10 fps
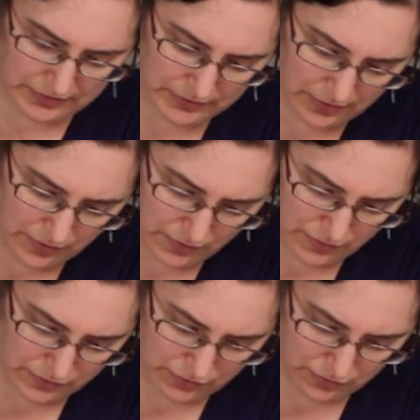
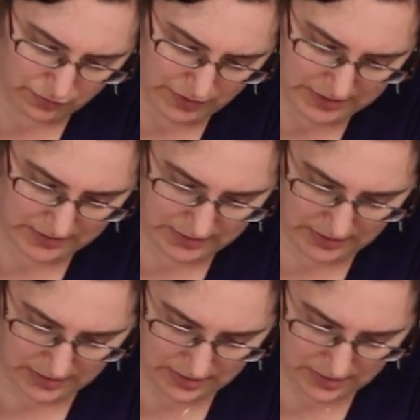So
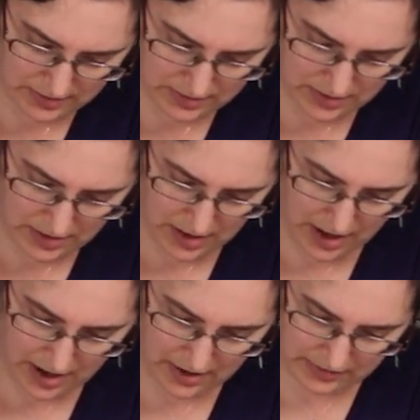
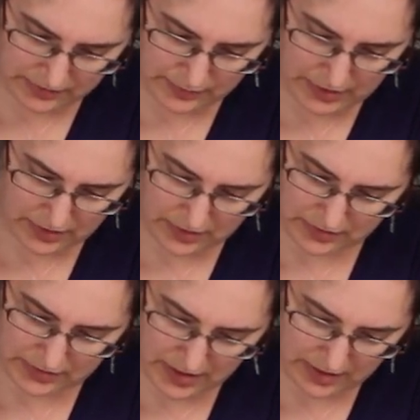20x,
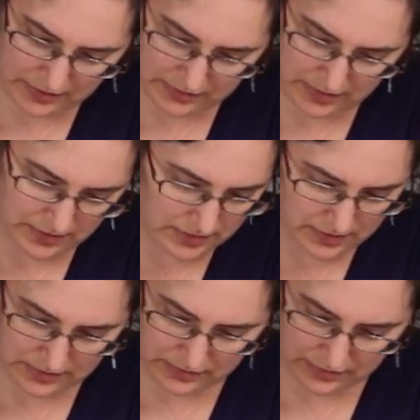because x
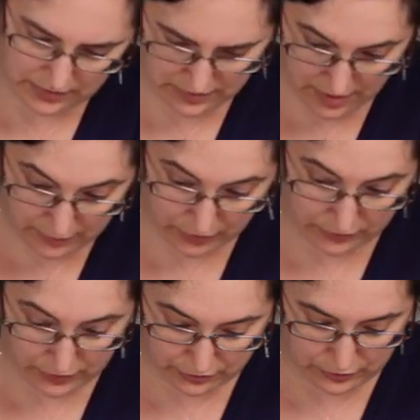is the number of
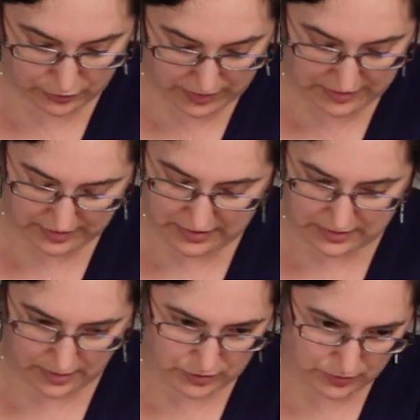rows with 20 seats,
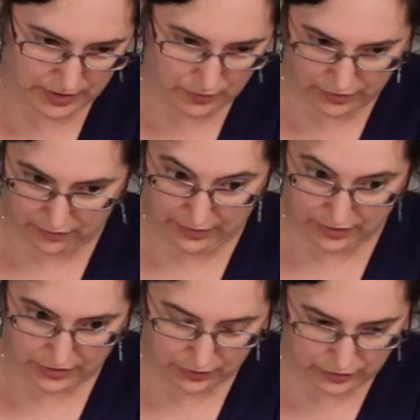times 20 will give me the
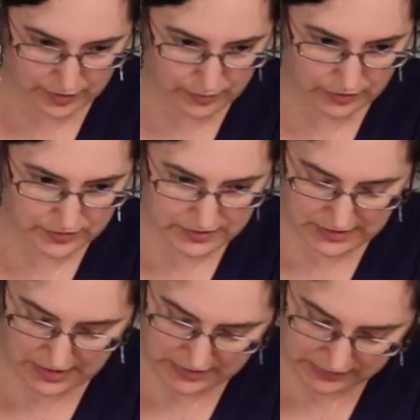total number of
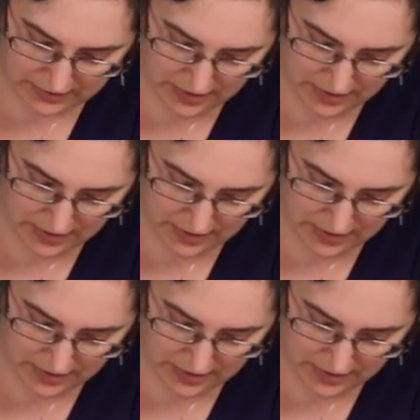seats,